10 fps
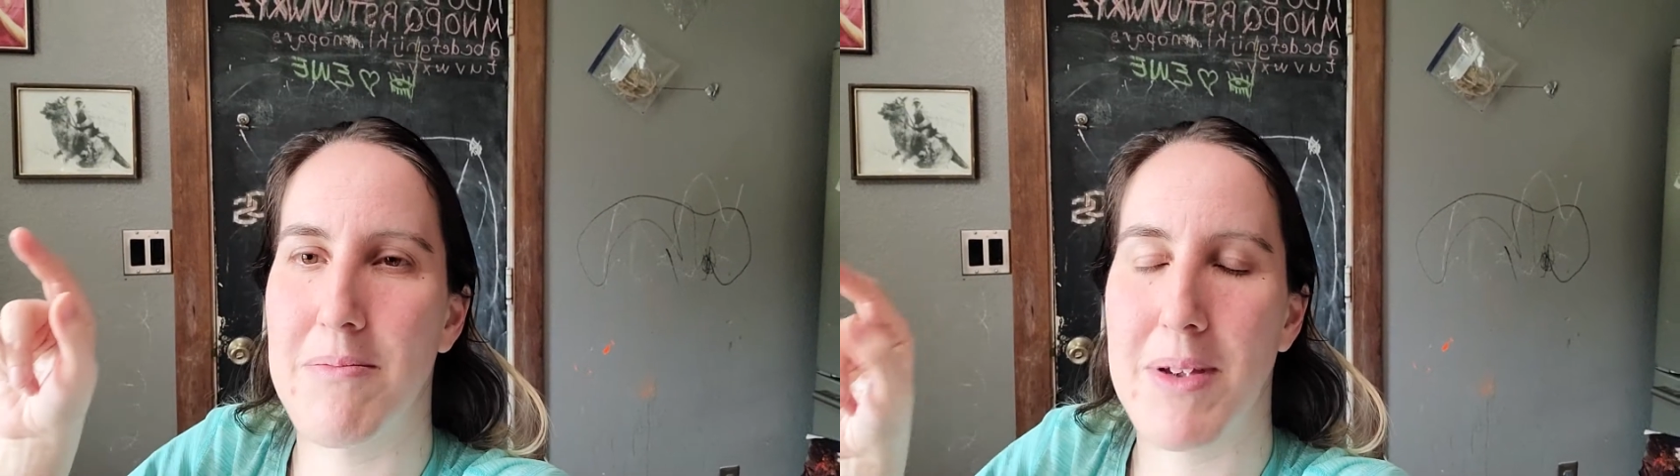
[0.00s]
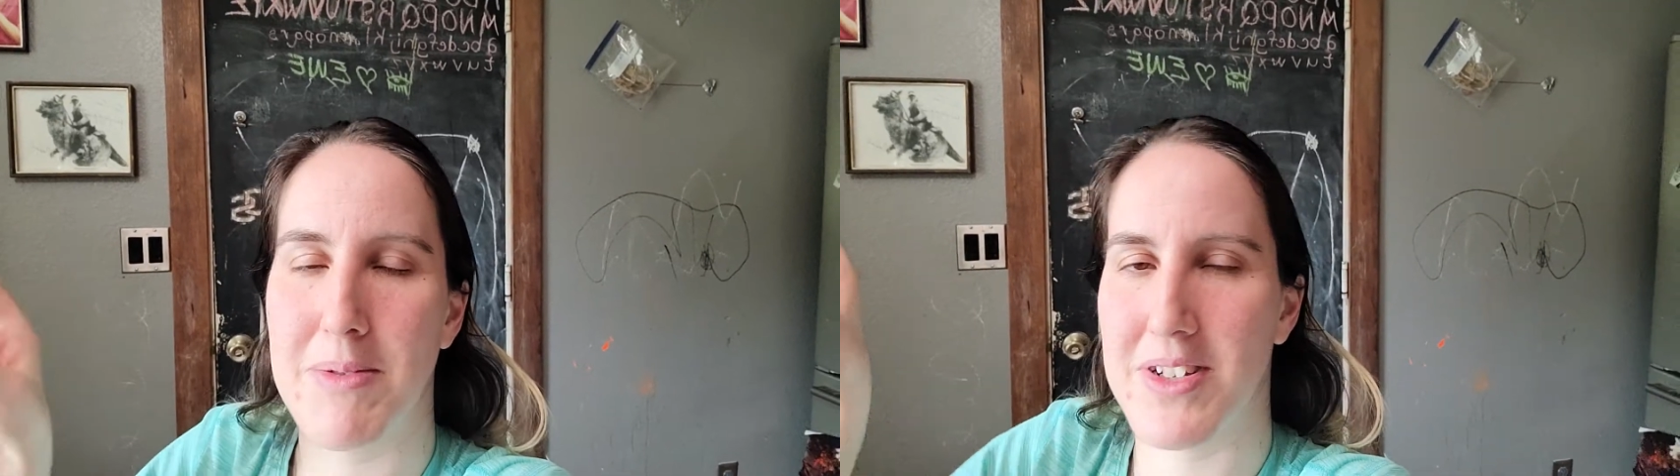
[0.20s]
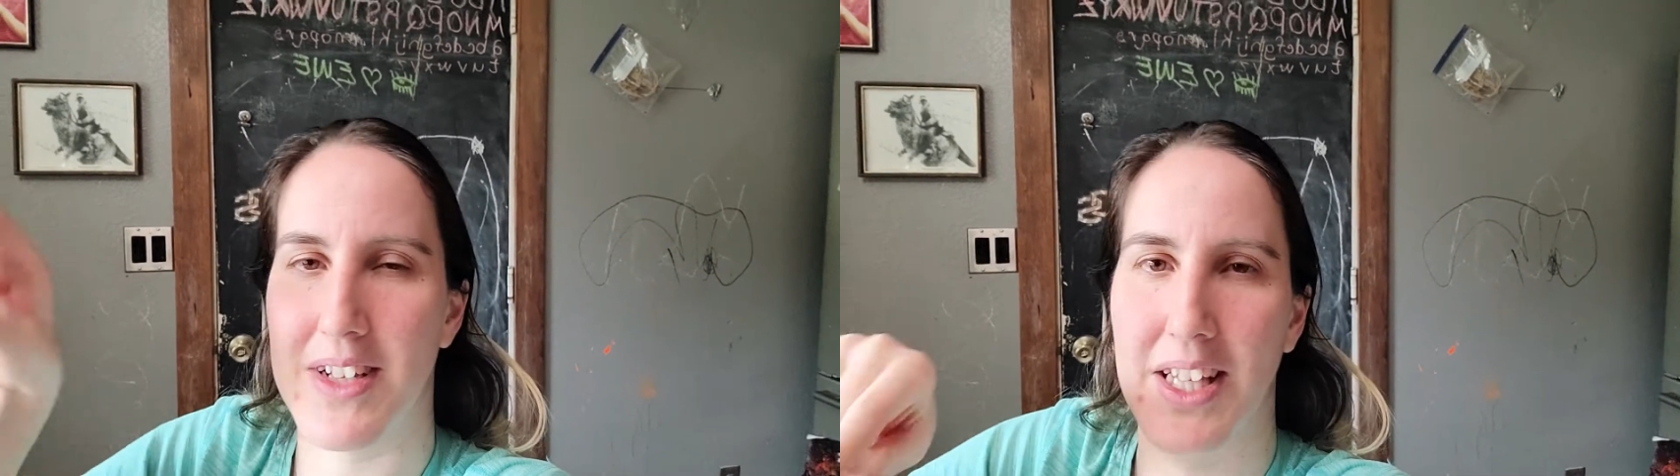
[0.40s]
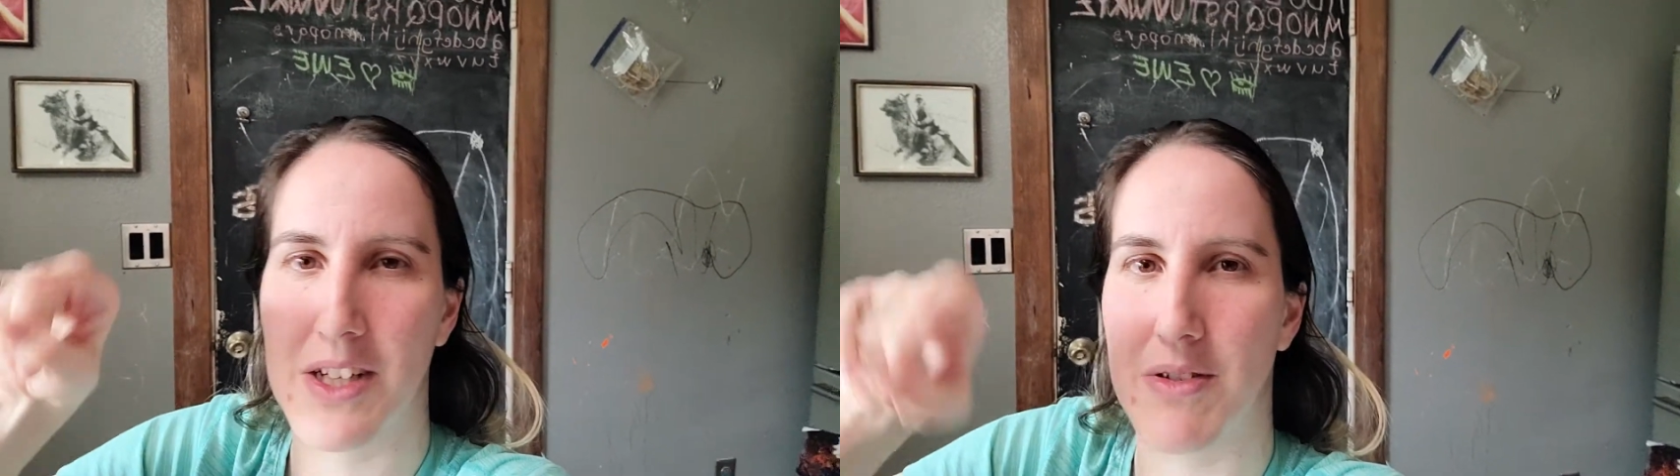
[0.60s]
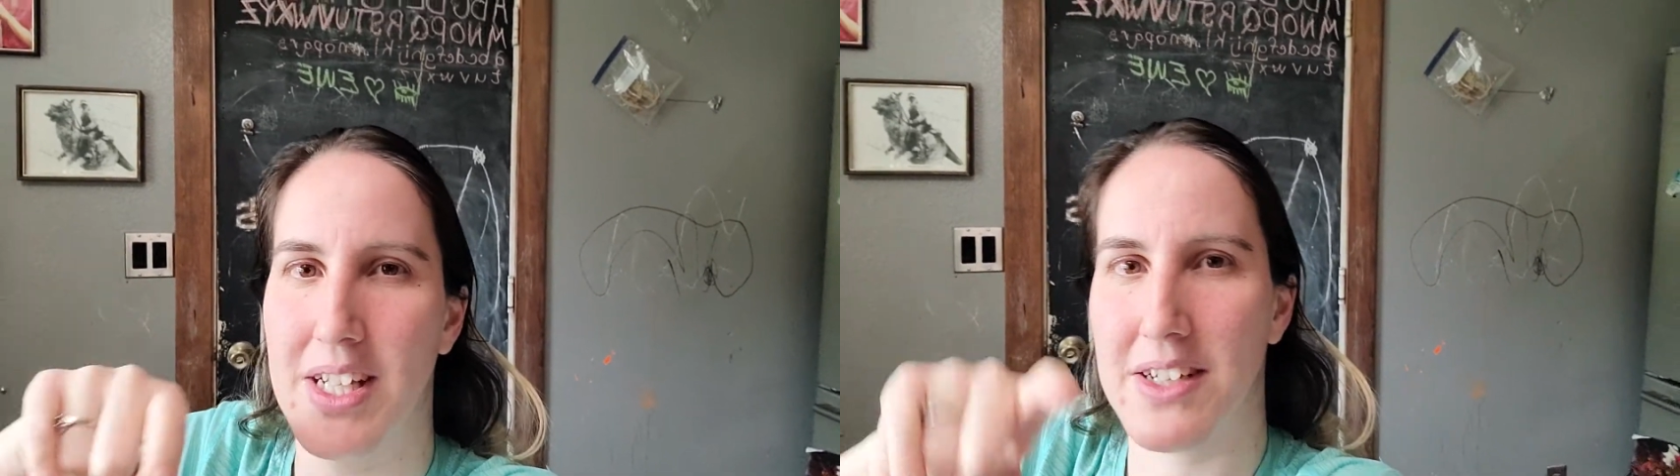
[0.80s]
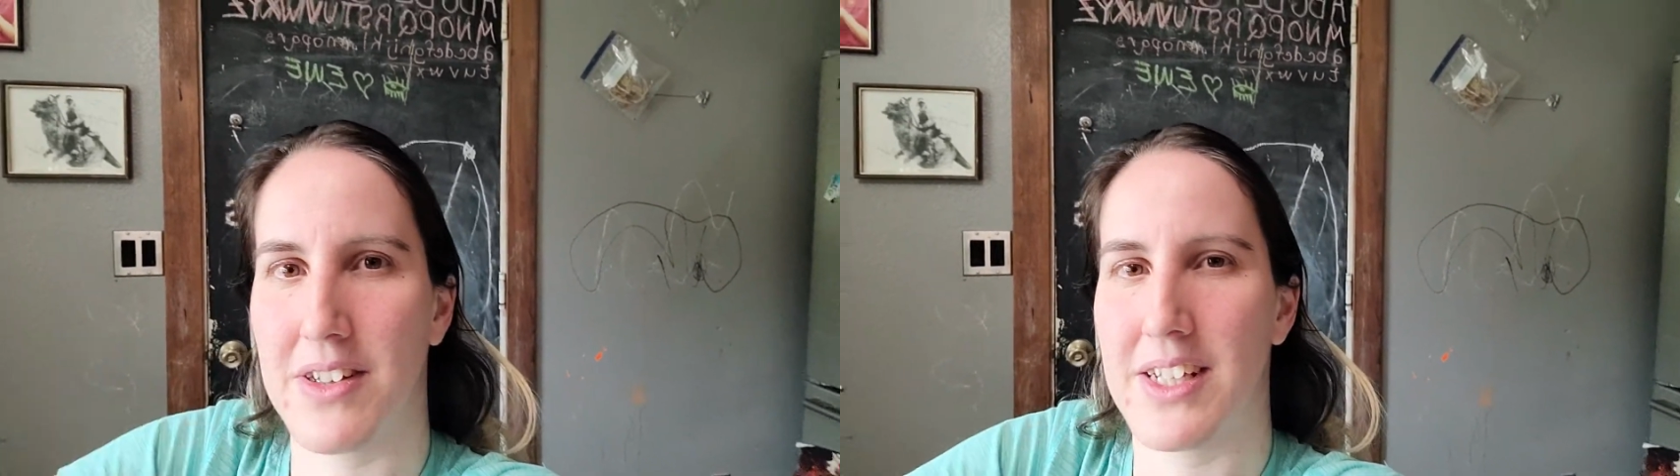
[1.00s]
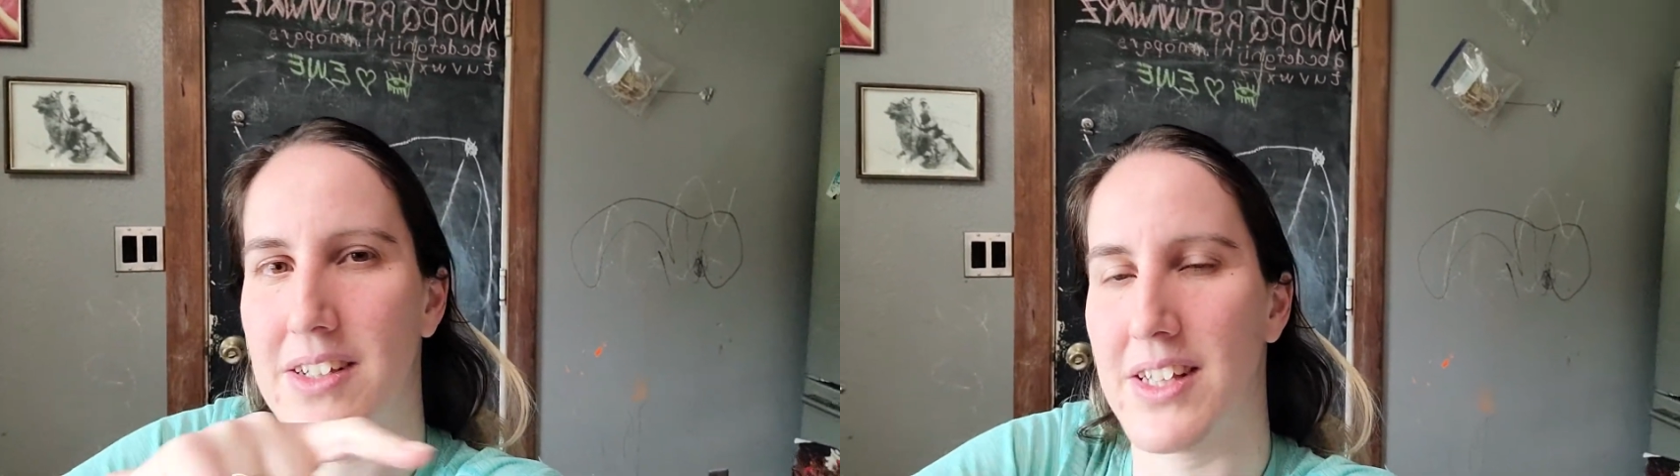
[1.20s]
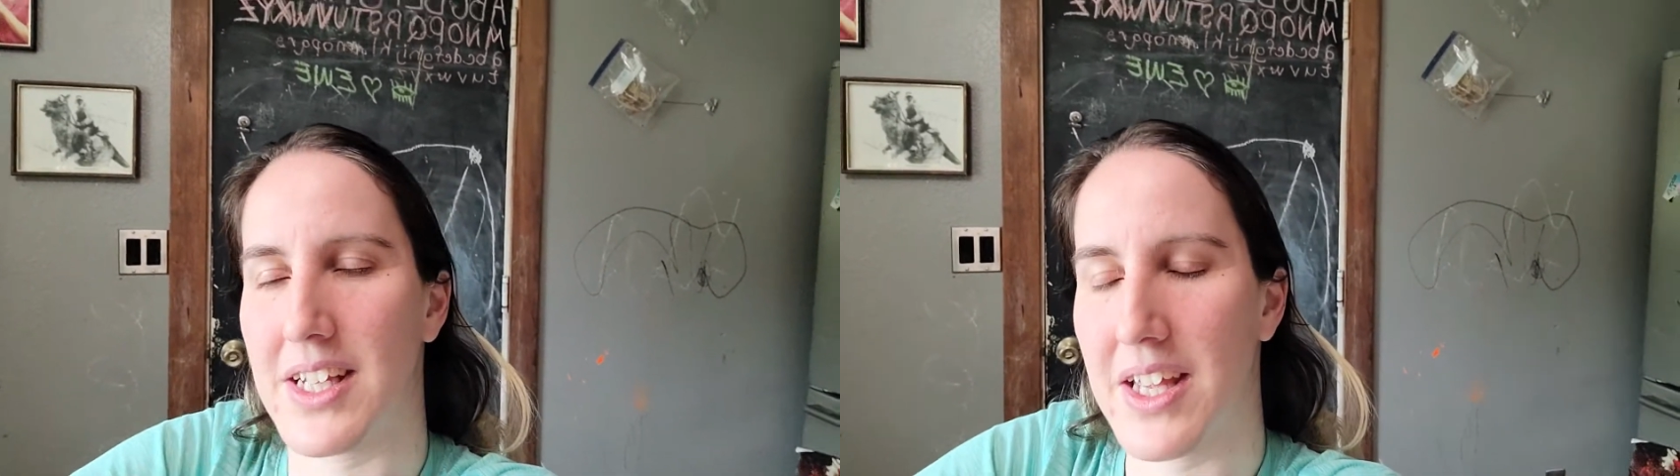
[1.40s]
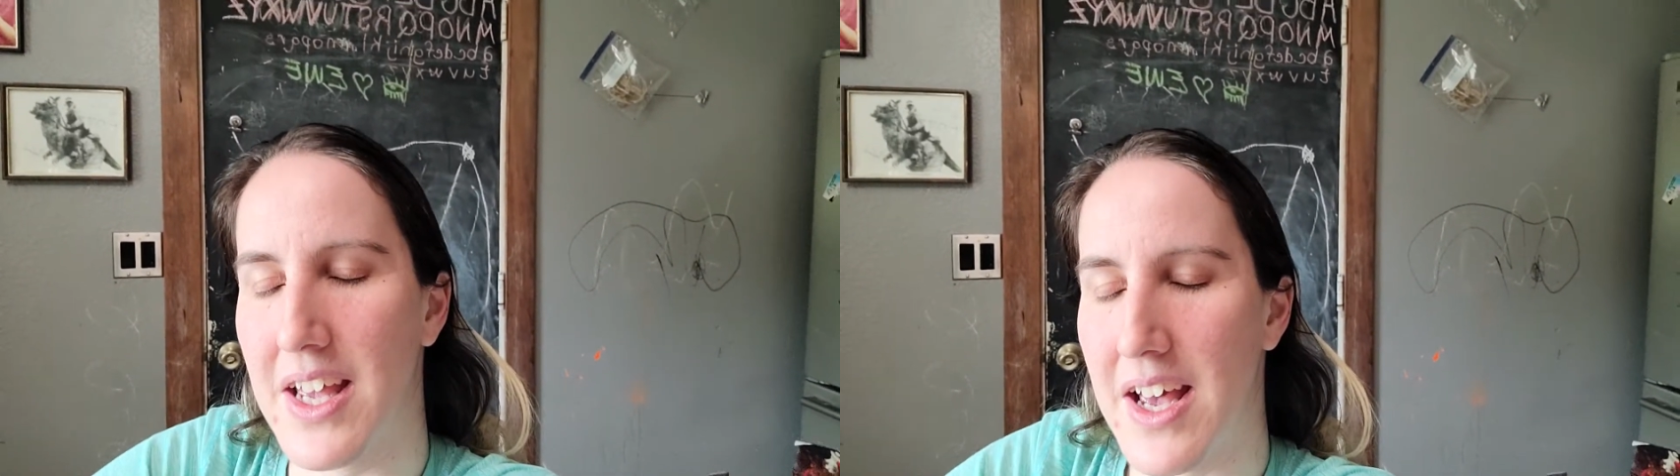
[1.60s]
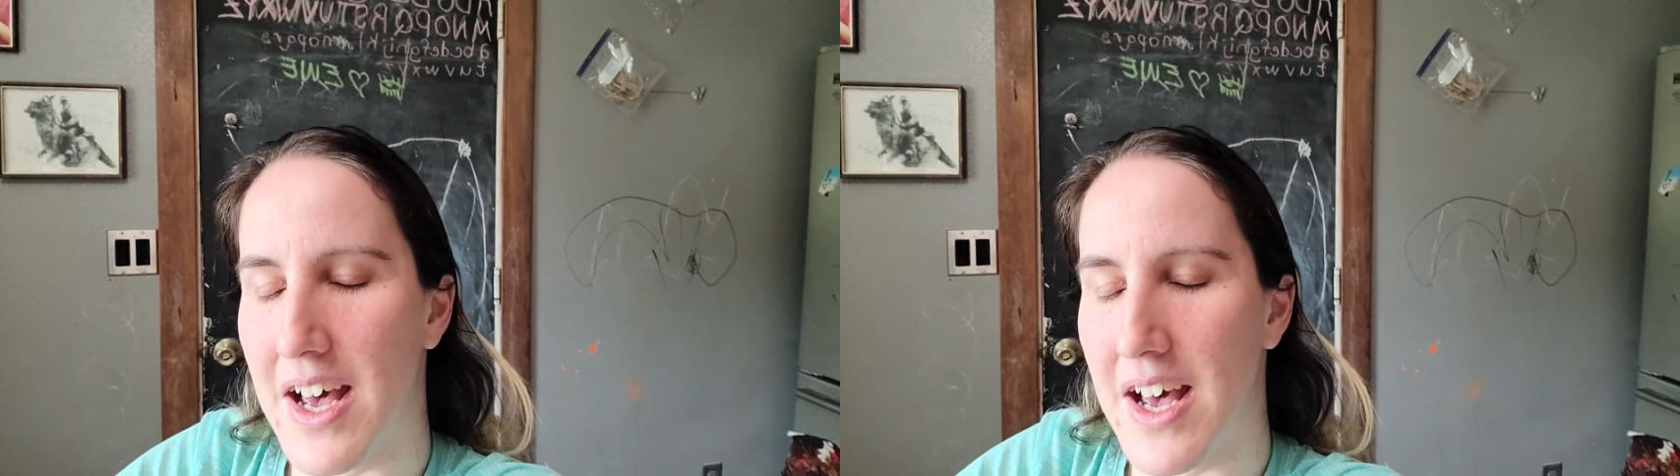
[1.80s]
maybe just a link to a link to a link to a link,